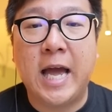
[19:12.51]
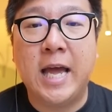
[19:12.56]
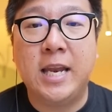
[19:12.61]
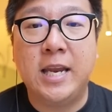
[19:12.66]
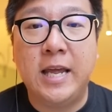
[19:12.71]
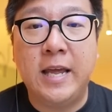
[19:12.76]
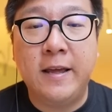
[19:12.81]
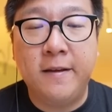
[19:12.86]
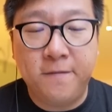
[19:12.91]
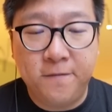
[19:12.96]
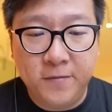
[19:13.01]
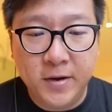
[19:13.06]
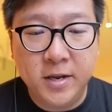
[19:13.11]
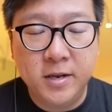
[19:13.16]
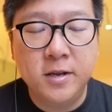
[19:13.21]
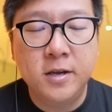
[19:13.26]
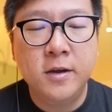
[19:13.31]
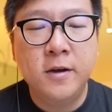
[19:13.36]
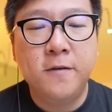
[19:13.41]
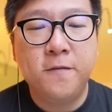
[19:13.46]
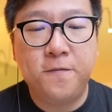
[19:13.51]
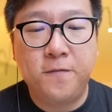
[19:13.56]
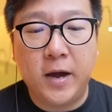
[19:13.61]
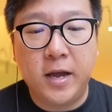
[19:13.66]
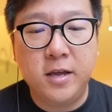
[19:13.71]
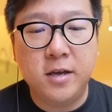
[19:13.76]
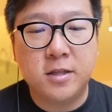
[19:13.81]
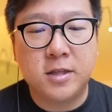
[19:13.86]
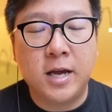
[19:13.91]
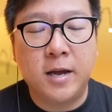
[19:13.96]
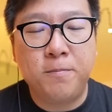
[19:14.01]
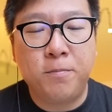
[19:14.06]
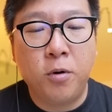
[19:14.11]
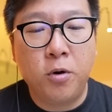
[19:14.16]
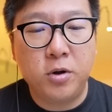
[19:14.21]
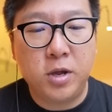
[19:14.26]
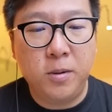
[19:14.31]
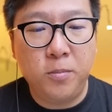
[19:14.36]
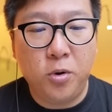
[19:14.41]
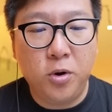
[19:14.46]
and even fire type
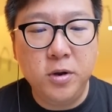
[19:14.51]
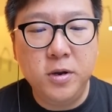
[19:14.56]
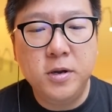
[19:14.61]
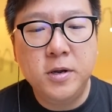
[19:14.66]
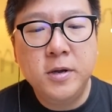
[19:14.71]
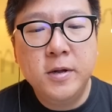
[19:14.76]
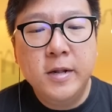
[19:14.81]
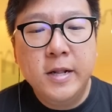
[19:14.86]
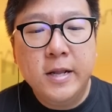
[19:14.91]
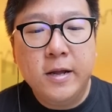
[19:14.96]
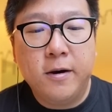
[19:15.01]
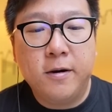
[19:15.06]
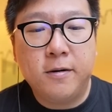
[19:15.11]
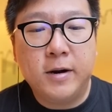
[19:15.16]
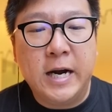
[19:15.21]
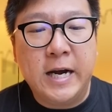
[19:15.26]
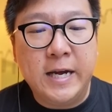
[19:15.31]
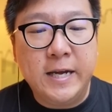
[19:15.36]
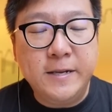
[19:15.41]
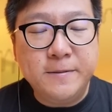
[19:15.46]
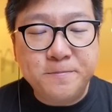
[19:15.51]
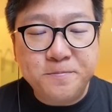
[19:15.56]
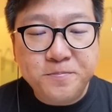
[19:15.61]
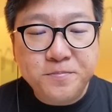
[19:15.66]
Pokemon. Alright.